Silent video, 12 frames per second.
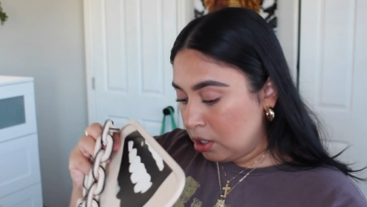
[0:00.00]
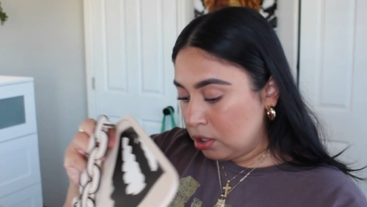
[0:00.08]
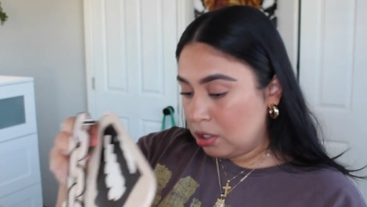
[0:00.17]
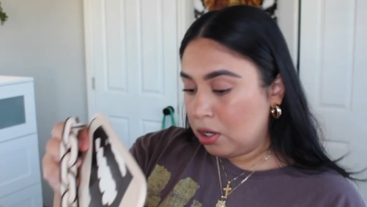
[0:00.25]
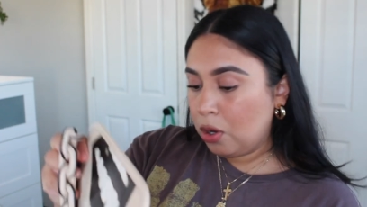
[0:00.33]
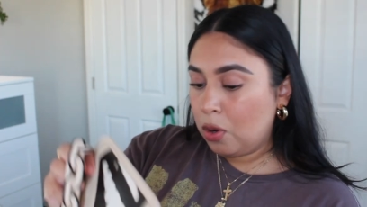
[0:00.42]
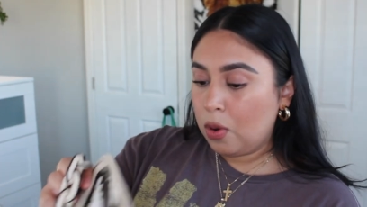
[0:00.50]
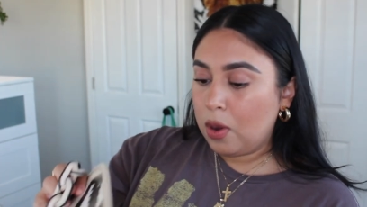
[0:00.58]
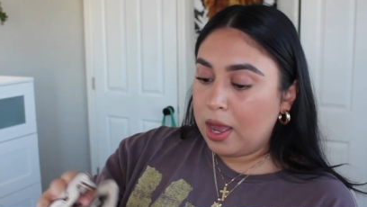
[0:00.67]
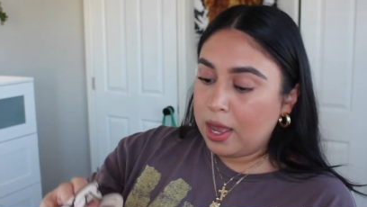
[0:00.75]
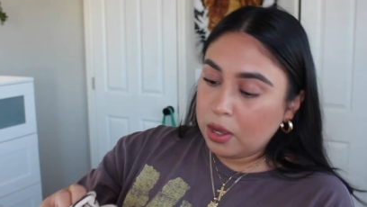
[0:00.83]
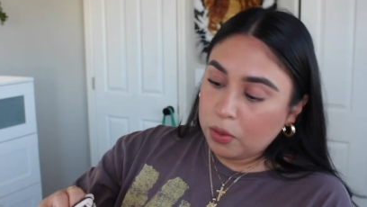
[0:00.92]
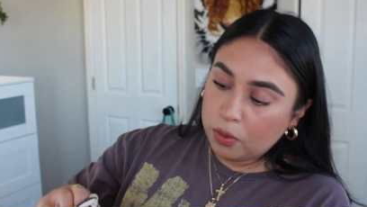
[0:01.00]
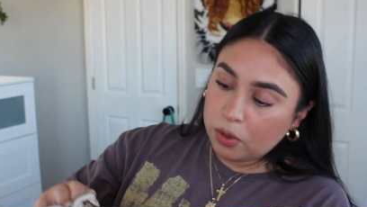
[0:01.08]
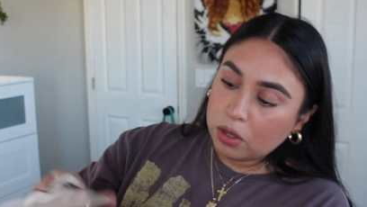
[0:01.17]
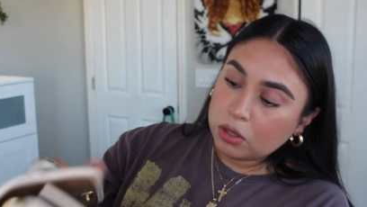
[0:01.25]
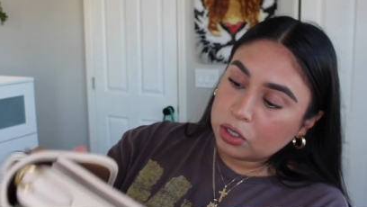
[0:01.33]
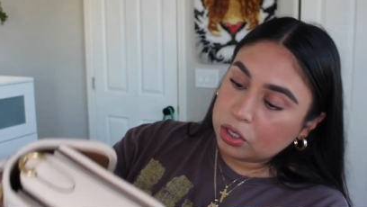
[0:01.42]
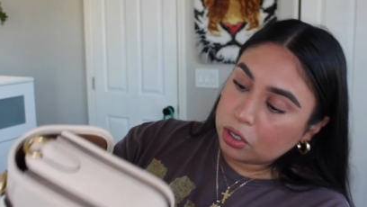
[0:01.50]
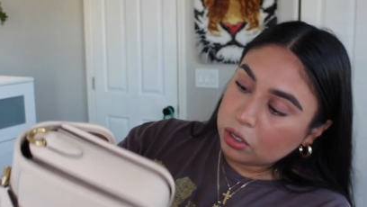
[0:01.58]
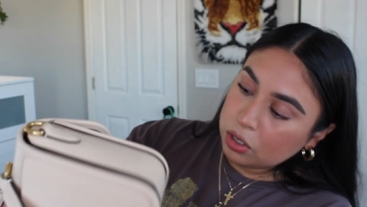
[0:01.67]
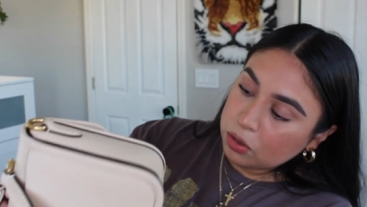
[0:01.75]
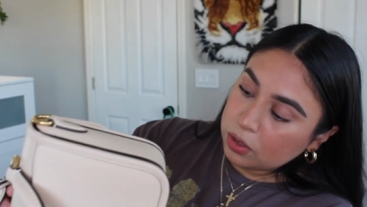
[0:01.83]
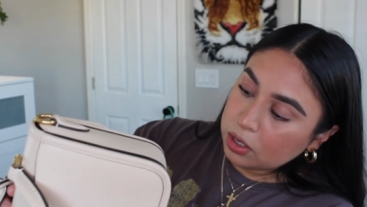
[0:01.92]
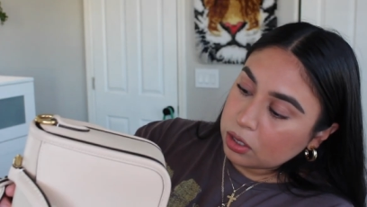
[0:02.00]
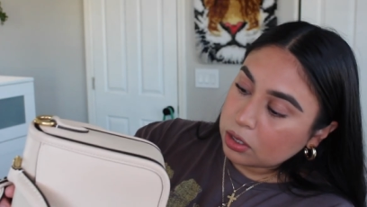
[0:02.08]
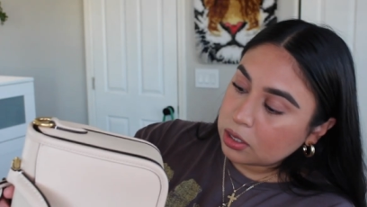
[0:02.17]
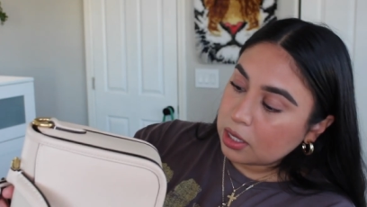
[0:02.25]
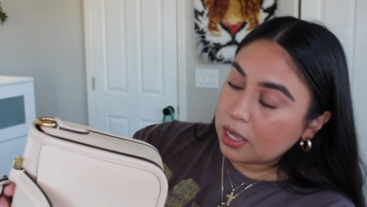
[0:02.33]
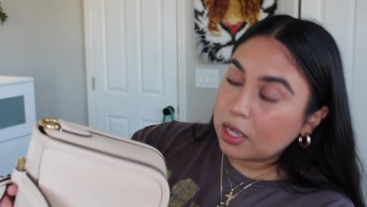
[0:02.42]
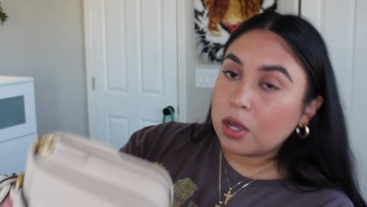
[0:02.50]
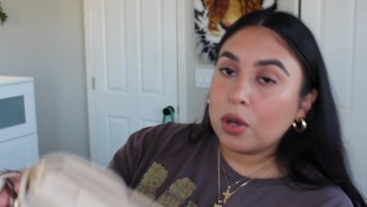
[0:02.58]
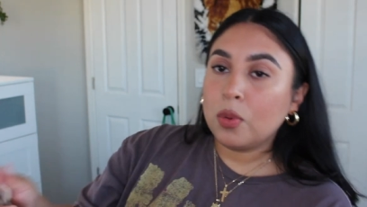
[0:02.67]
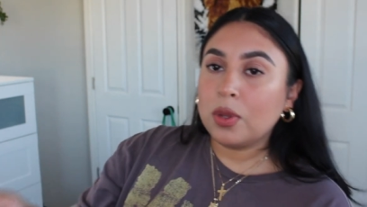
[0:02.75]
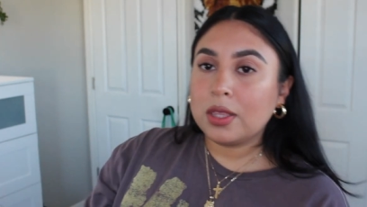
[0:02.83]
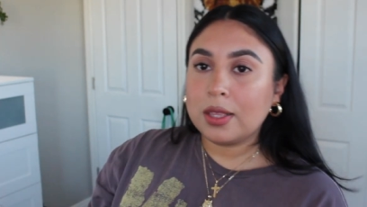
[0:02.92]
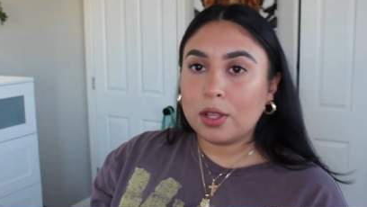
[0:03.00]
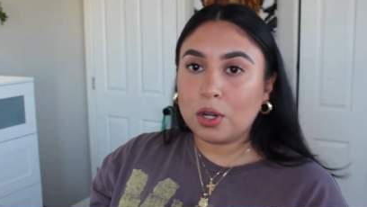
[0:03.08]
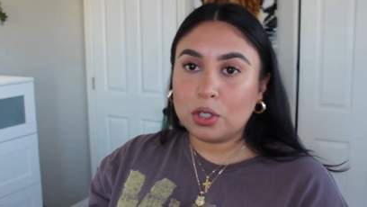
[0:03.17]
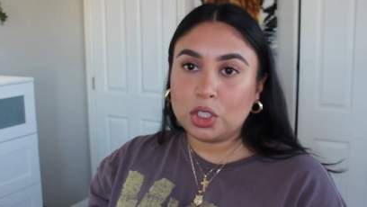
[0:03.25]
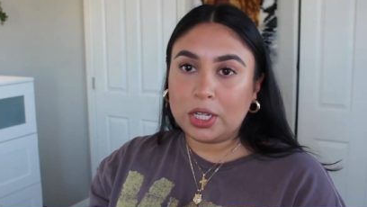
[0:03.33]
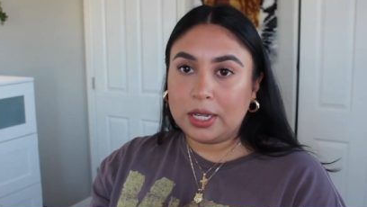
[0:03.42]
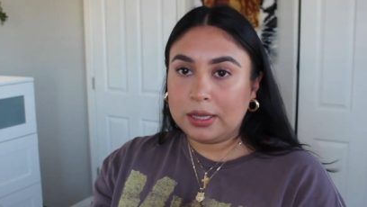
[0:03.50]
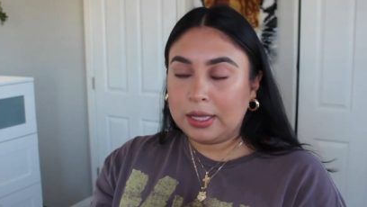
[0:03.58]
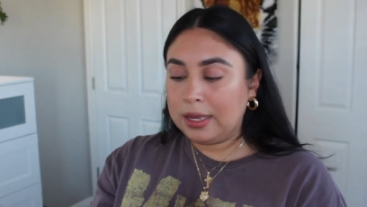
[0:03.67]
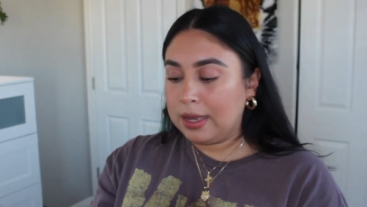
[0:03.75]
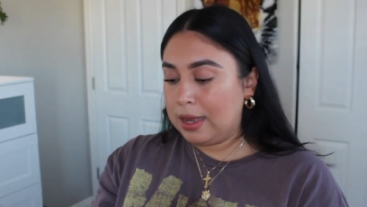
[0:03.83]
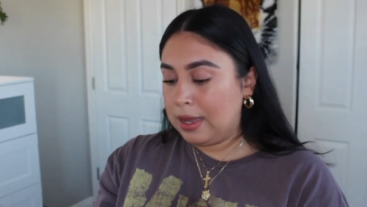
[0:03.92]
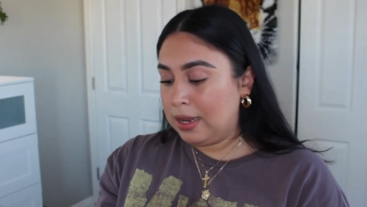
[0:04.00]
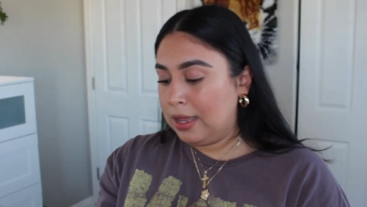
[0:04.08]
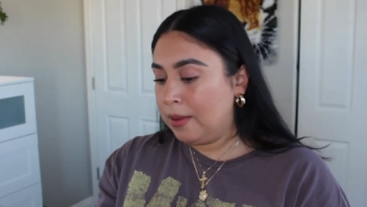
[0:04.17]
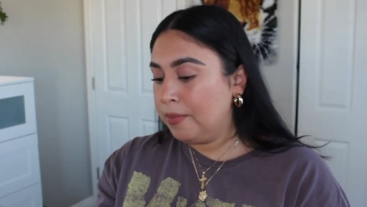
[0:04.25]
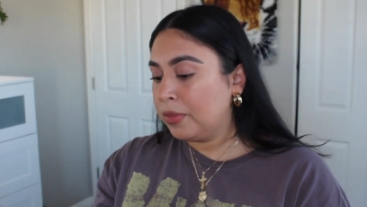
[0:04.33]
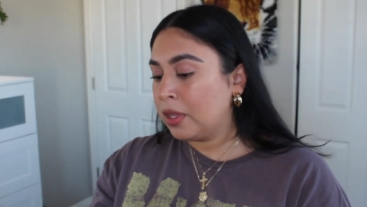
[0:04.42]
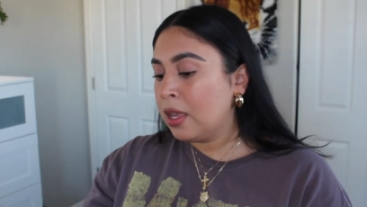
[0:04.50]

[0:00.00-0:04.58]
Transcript: So I will show you what it looks like with the little chain link on it.